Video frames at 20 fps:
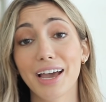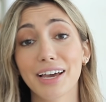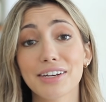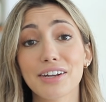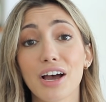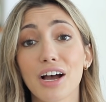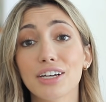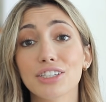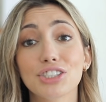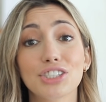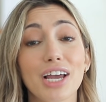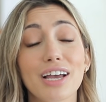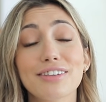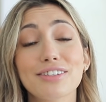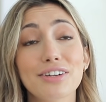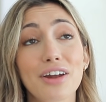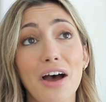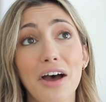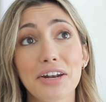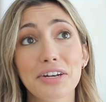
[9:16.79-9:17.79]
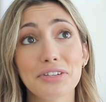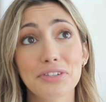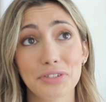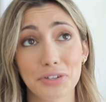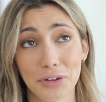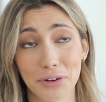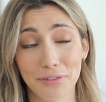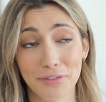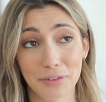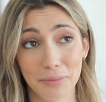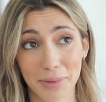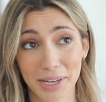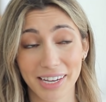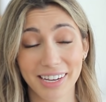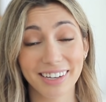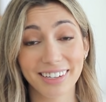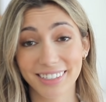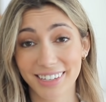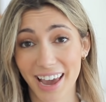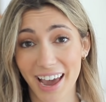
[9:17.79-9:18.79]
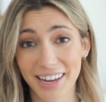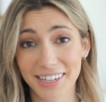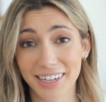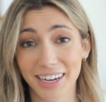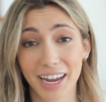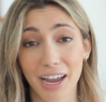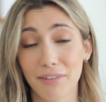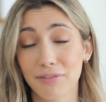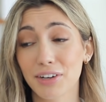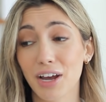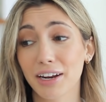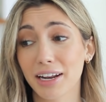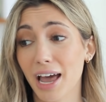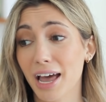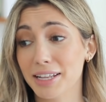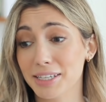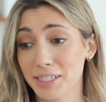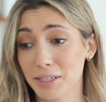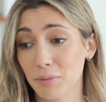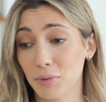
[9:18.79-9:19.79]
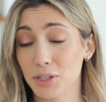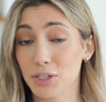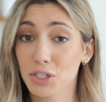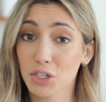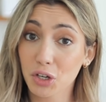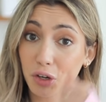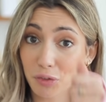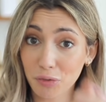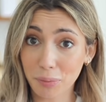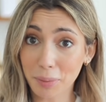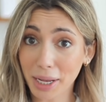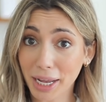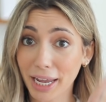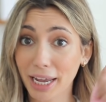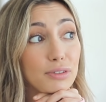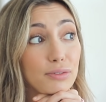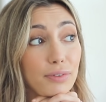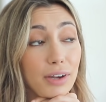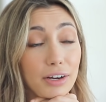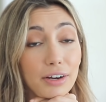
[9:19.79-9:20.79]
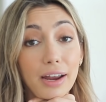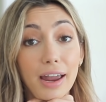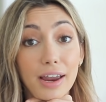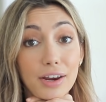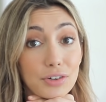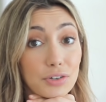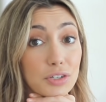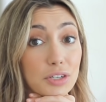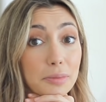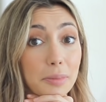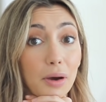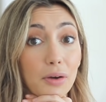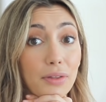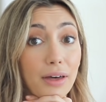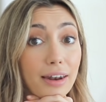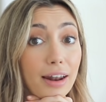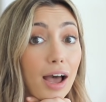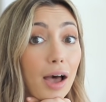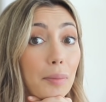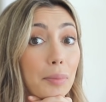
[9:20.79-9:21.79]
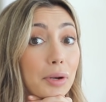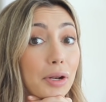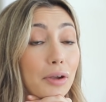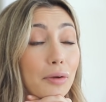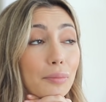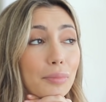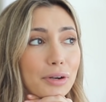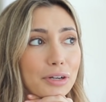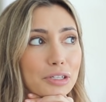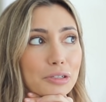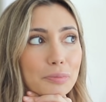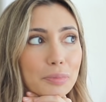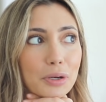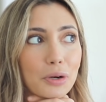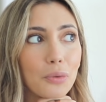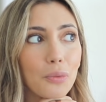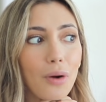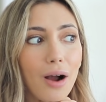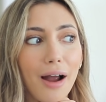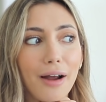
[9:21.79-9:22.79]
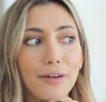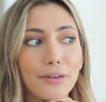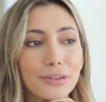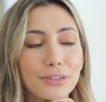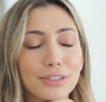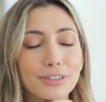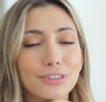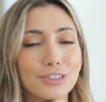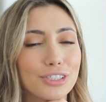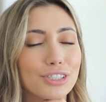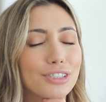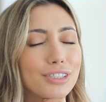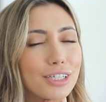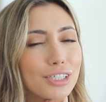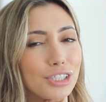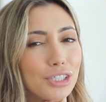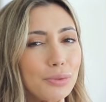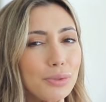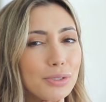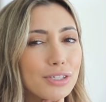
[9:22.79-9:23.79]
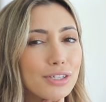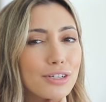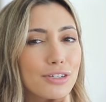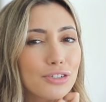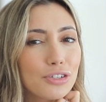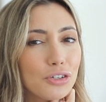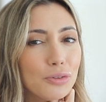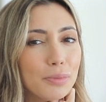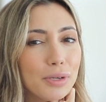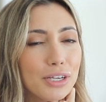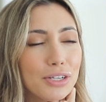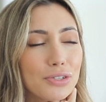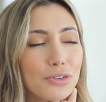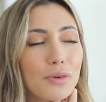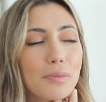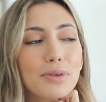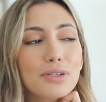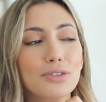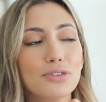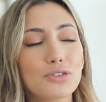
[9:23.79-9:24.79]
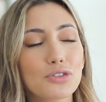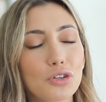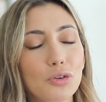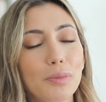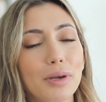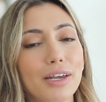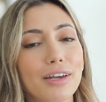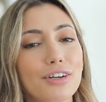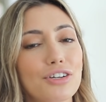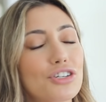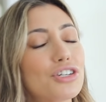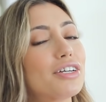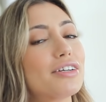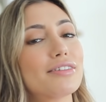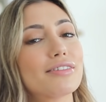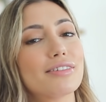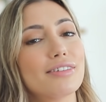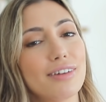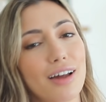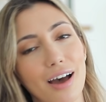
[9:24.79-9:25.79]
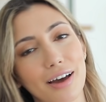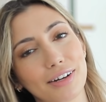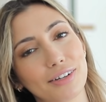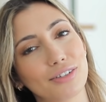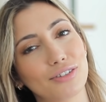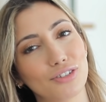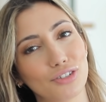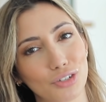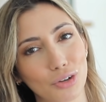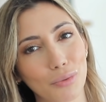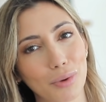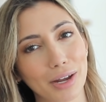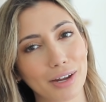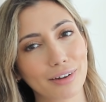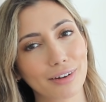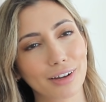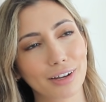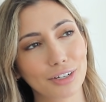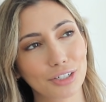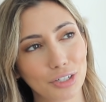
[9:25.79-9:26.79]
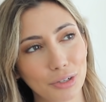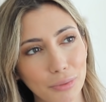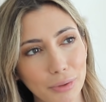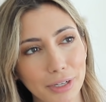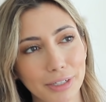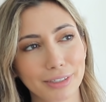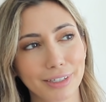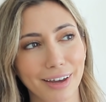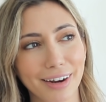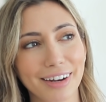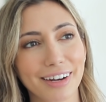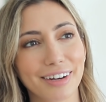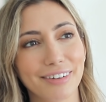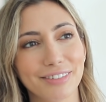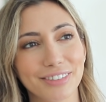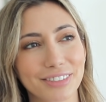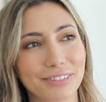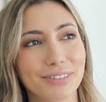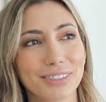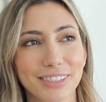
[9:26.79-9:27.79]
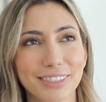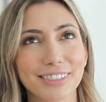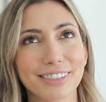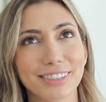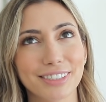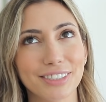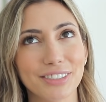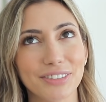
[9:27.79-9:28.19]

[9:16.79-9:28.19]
And uh, she has not served me yet. I have not had someone serve me. I was very anxious about that happening but it's been a while since she said she was gonna sue me so I'm assuming assuming she is not suing because she would have done it if she was gonna